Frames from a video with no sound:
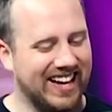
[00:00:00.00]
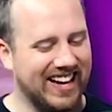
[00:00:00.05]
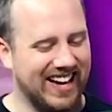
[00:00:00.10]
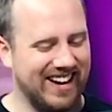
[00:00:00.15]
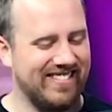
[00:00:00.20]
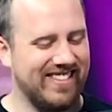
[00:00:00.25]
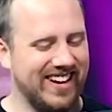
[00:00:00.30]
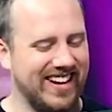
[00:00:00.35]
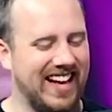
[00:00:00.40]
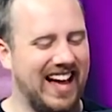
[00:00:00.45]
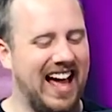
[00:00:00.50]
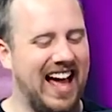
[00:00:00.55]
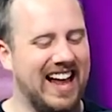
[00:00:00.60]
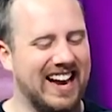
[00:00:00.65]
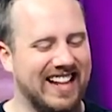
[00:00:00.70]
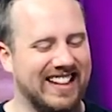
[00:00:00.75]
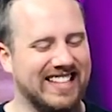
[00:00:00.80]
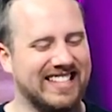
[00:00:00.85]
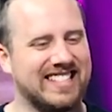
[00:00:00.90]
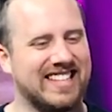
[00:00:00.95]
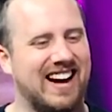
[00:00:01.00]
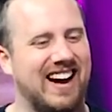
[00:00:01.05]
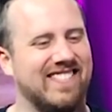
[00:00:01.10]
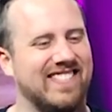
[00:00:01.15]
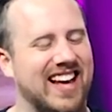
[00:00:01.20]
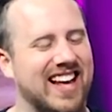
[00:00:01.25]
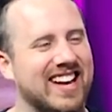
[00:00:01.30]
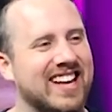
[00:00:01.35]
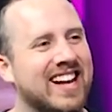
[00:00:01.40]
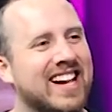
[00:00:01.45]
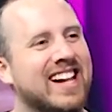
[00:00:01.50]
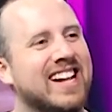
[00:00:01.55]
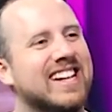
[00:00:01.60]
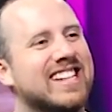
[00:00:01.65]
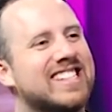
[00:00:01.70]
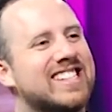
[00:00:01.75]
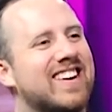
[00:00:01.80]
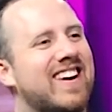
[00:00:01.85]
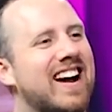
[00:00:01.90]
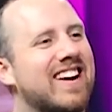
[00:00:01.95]
I kind of want to end on this comment.
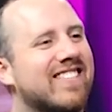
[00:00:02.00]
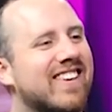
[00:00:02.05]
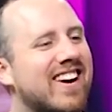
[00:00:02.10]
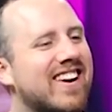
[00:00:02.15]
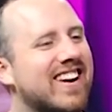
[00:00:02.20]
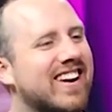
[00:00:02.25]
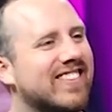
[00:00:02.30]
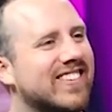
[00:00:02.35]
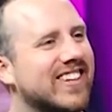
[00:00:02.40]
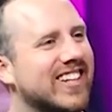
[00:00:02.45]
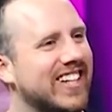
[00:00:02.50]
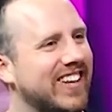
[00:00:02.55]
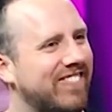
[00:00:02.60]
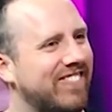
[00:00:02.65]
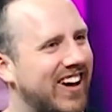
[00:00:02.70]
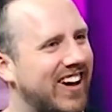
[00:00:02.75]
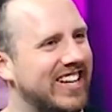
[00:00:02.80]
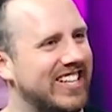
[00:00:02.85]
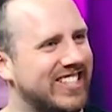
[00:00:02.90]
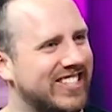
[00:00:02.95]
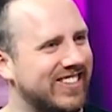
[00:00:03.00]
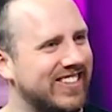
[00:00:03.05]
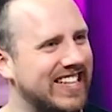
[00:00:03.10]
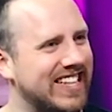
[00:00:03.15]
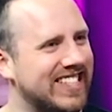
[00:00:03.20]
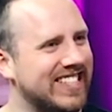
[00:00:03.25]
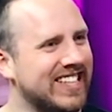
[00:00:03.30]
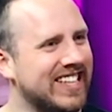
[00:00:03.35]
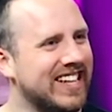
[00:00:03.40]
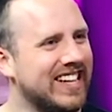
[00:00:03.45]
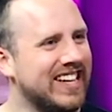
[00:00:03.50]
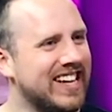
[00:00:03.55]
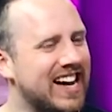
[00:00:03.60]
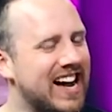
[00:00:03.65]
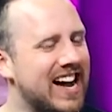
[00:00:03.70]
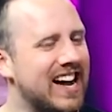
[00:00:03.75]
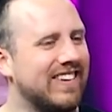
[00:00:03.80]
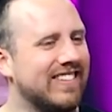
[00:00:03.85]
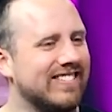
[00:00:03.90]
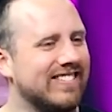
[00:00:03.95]
So so I wrote a really funny tweet
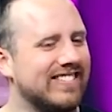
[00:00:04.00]
uh,